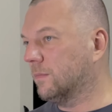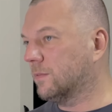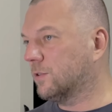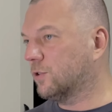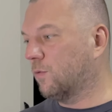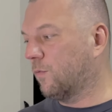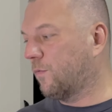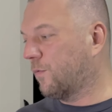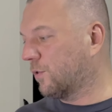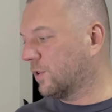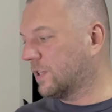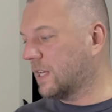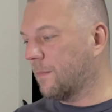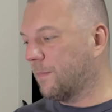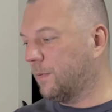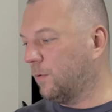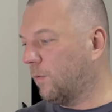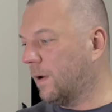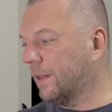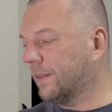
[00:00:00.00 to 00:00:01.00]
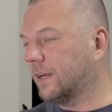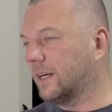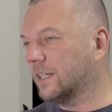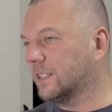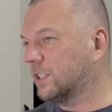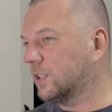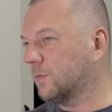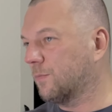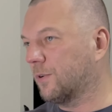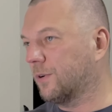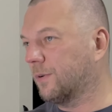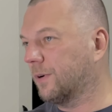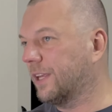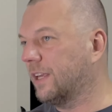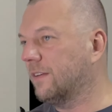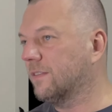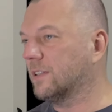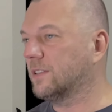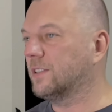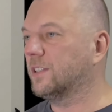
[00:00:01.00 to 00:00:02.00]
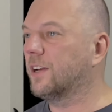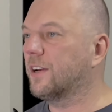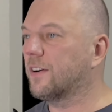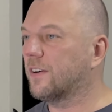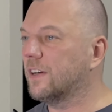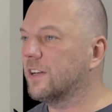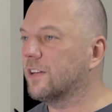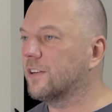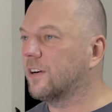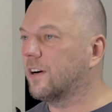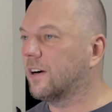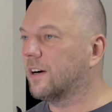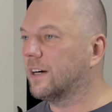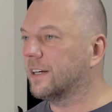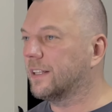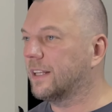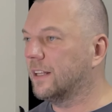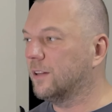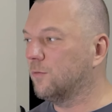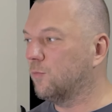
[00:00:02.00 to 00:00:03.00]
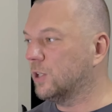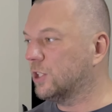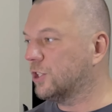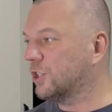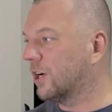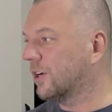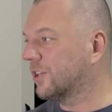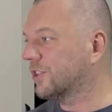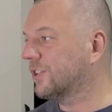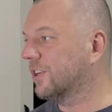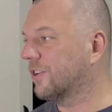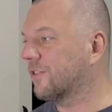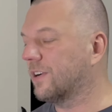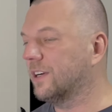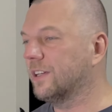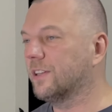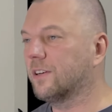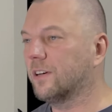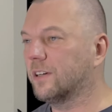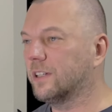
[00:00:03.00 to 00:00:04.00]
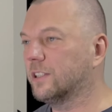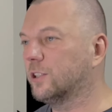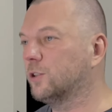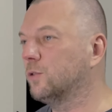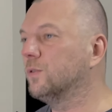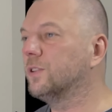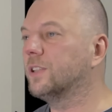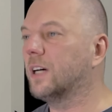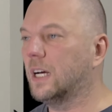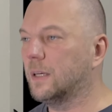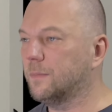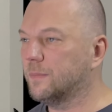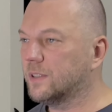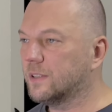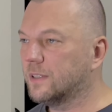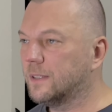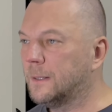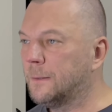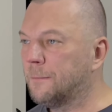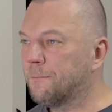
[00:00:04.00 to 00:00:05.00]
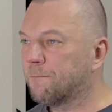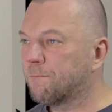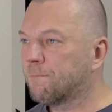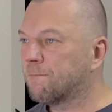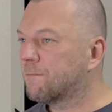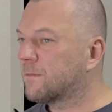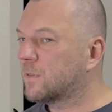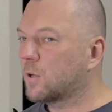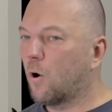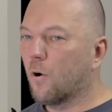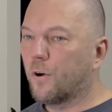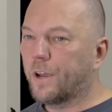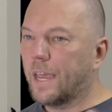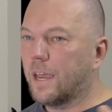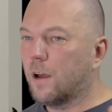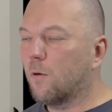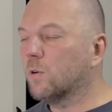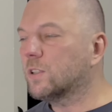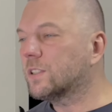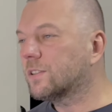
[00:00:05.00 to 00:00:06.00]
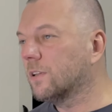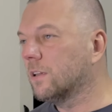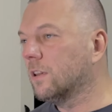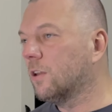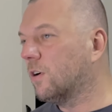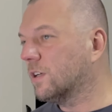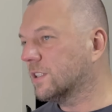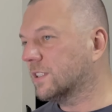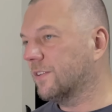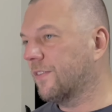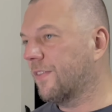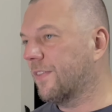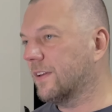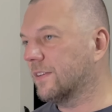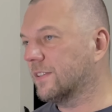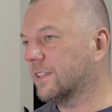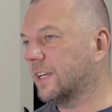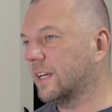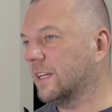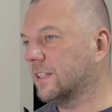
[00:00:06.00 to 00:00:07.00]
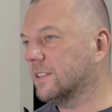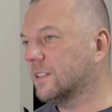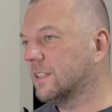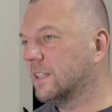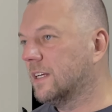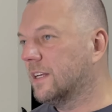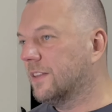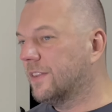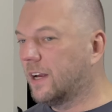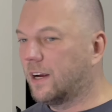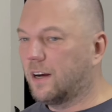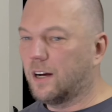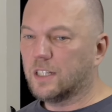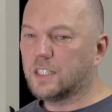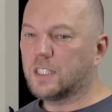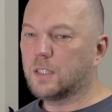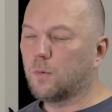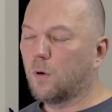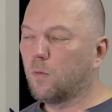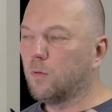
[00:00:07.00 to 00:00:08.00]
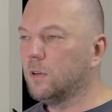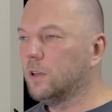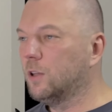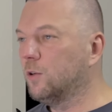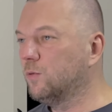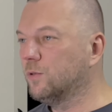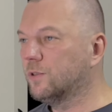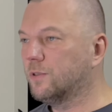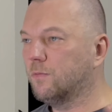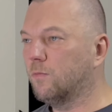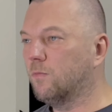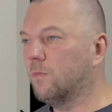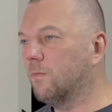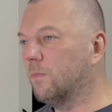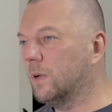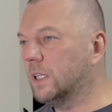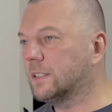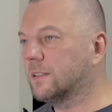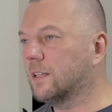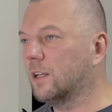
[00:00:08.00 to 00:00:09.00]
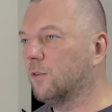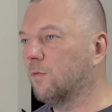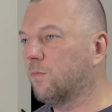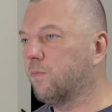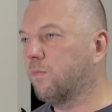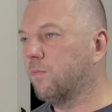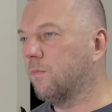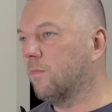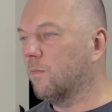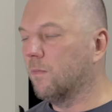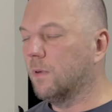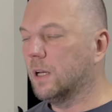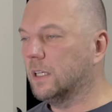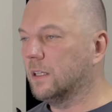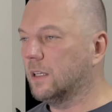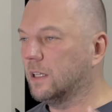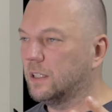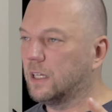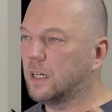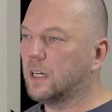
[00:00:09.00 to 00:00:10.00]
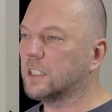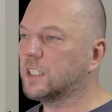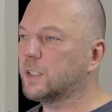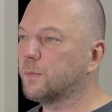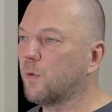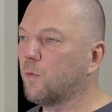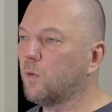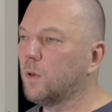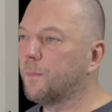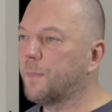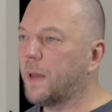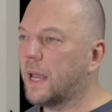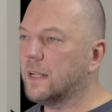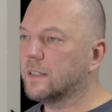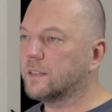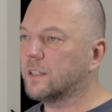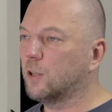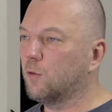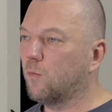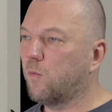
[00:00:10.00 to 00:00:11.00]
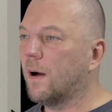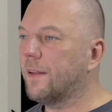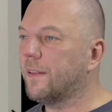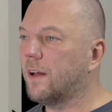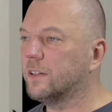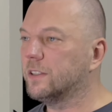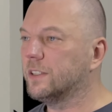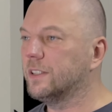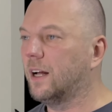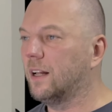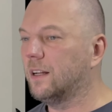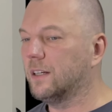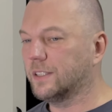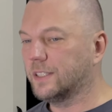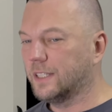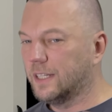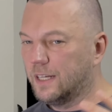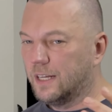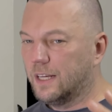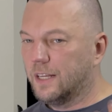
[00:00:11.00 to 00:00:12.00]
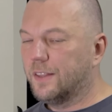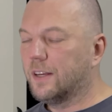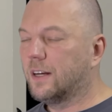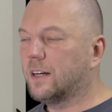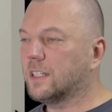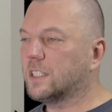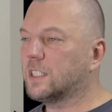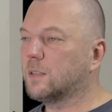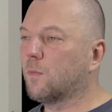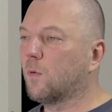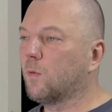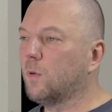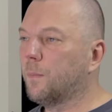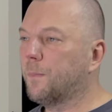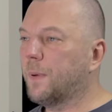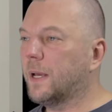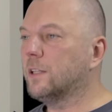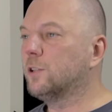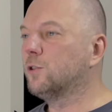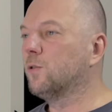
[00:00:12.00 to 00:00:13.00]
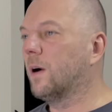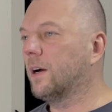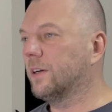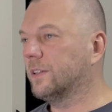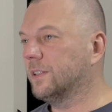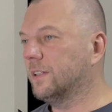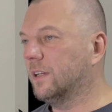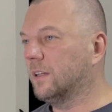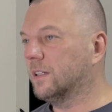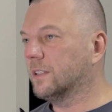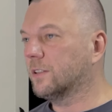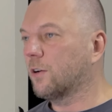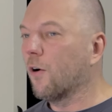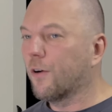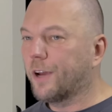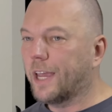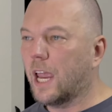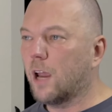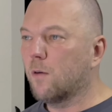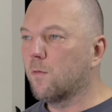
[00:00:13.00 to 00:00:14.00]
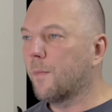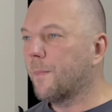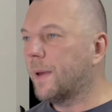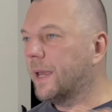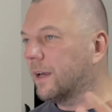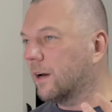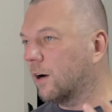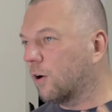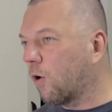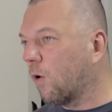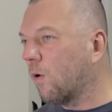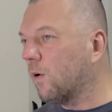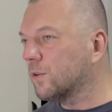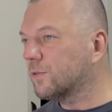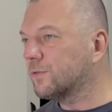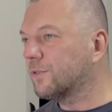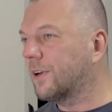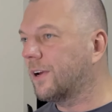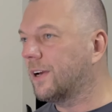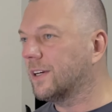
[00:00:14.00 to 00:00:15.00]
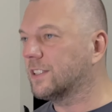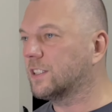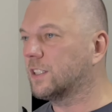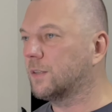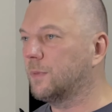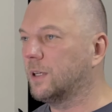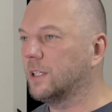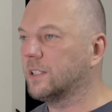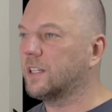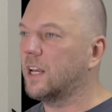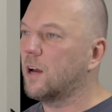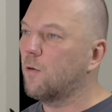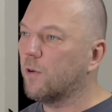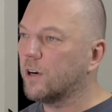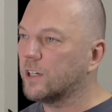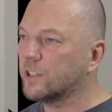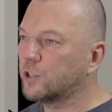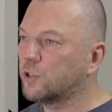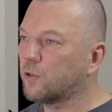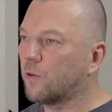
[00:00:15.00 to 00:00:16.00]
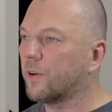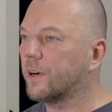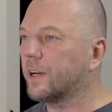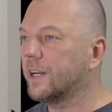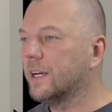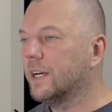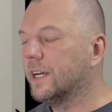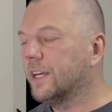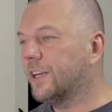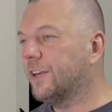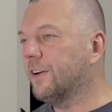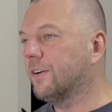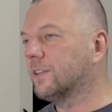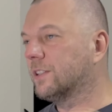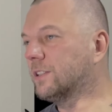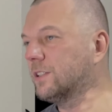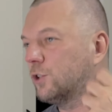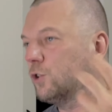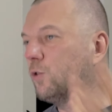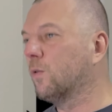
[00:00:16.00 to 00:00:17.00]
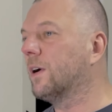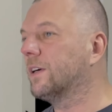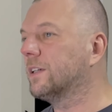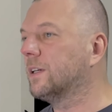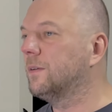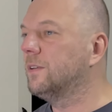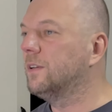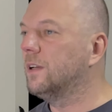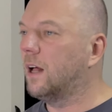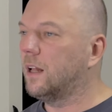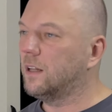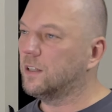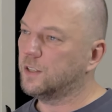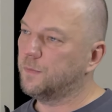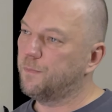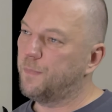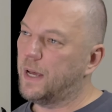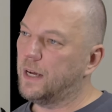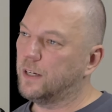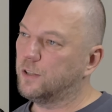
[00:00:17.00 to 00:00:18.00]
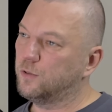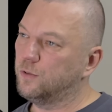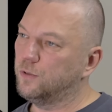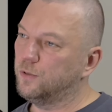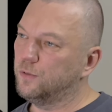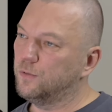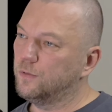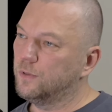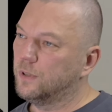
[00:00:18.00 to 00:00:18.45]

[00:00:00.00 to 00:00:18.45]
So for example, one customer gives us the credit card and we charge the credit card 2 times. Okay, what's the loss in this case? The customer will lose, instead of the customer will pay, instead of $100, the customer will pay $200. Okay, we make a call to the customer and say, we're sorry, here's $200 back to you.